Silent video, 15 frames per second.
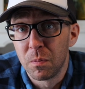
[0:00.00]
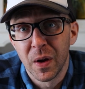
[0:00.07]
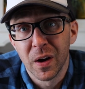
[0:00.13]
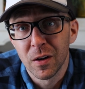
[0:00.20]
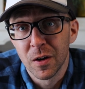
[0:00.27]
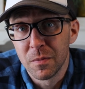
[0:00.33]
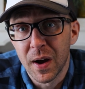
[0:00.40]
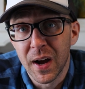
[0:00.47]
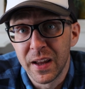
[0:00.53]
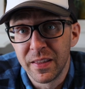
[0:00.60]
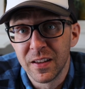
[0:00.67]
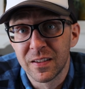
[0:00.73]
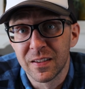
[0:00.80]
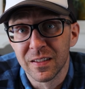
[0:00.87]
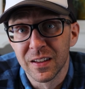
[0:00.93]
bear in
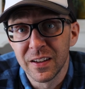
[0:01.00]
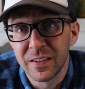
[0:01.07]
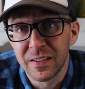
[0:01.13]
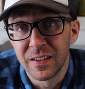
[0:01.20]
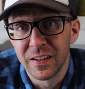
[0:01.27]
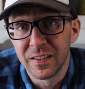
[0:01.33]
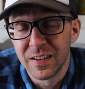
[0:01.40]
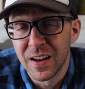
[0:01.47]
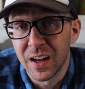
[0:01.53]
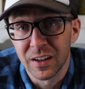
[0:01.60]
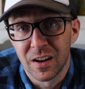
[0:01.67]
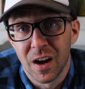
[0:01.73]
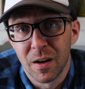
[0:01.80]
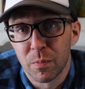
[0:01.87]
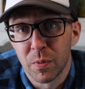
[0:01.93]
mind, this list is
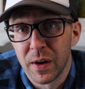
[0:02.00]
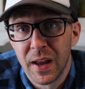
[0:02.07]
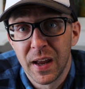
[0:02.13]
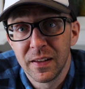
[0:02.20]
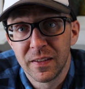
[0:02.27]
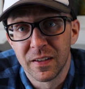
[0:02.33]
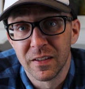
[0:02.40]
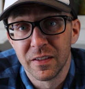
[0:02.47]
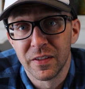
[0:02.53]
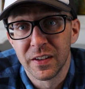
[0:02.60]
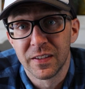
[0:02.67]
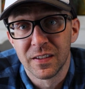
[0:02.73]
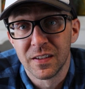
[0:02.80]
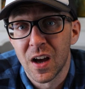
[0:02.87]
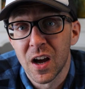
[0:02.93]
not comprehensive,
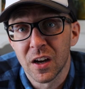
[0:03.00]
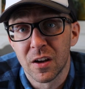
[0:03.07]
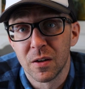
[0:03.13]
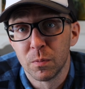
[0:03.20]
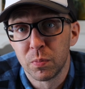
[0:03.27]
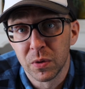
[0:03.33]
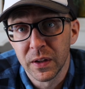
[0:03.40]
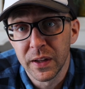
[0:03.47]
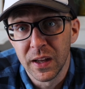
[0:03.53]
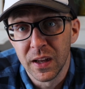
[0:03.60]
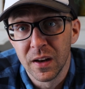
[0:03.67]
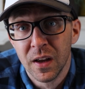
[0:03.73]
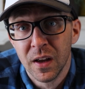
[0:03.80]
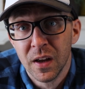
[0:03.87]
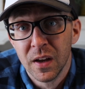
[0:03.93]
it's not
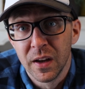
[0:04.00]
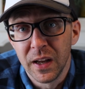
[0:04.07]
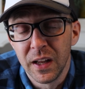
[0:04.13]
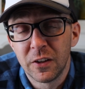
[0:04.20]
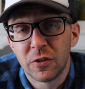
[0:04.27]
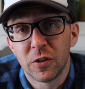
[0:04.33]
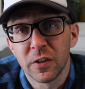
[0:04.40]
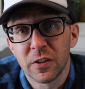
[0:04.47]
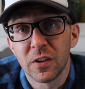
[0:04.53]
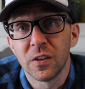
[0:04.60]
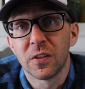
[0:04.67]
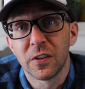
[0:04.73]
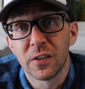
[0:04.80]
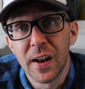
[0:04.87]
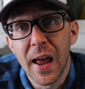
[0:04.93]
complete, it's just a
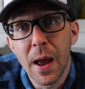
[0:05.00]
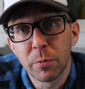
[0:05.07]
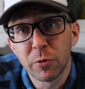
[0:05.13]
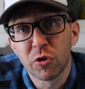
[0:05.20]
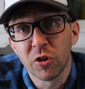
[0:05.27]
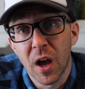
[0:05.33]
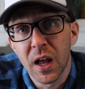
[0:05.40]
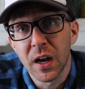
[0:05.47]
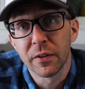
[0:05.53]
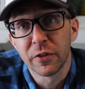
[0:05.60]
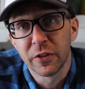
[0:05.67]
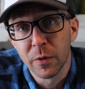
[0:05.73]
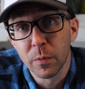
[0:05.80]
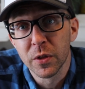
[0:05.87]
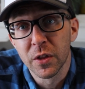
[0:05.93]
snapshot of
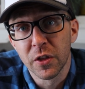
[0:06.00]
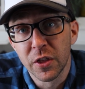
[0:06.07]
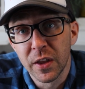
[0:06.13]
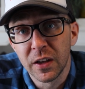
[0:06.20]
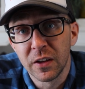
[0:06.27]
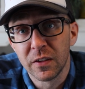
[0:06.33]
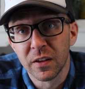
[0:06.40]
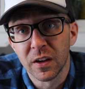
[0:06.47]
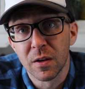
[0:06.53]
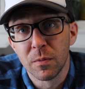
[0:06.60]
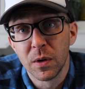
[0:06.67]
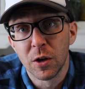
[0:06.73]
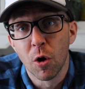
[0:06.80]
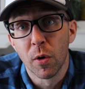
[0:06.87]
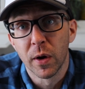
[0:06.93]
some of the things that can
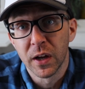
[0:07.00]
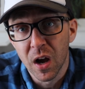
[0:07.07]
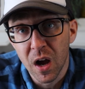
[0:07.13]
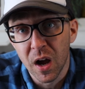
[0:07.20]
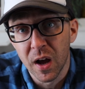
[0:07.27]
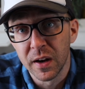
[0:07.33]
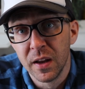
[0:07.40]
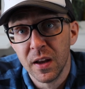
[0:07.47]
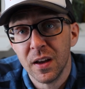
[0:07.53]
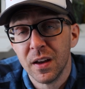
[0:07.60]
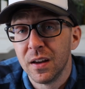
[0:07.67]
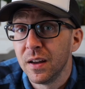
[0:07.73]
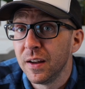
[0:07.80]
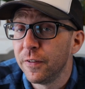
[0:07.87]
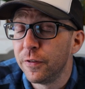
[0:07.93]
be going on
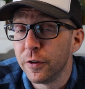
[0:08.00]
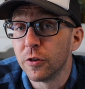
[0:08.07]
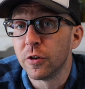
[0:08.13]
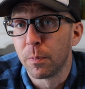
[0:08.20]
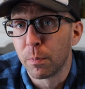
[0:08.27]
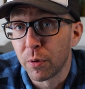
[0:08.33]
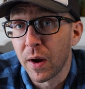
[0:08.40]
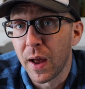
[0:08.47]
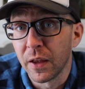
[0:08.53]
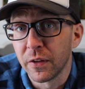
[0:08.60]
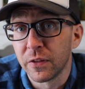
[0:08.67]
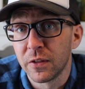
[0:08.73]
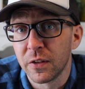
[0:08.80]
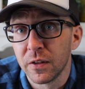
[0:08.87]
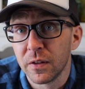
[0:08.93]
if you're
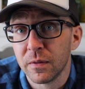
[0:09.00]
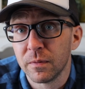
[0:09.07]
depressed.